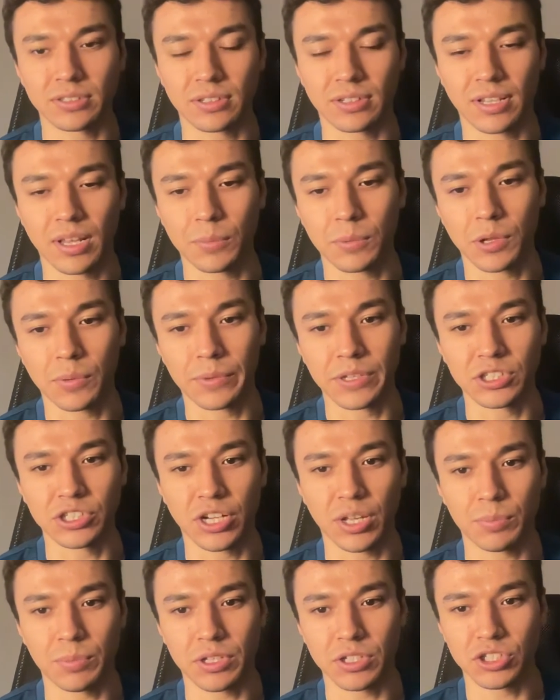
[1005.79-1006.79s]
the WWE
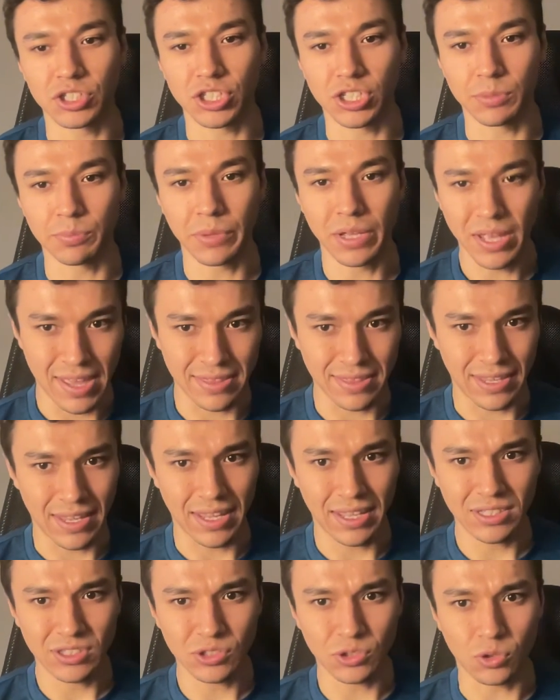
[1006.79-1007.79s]
Championship, and the
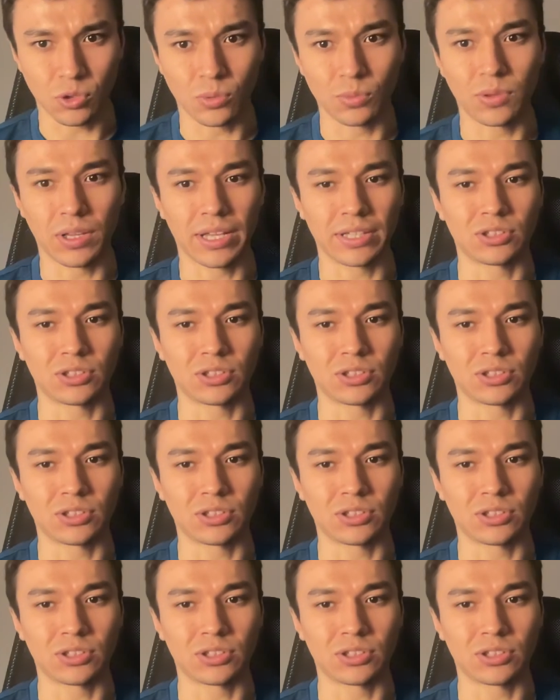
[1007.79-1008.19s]
head sculpt.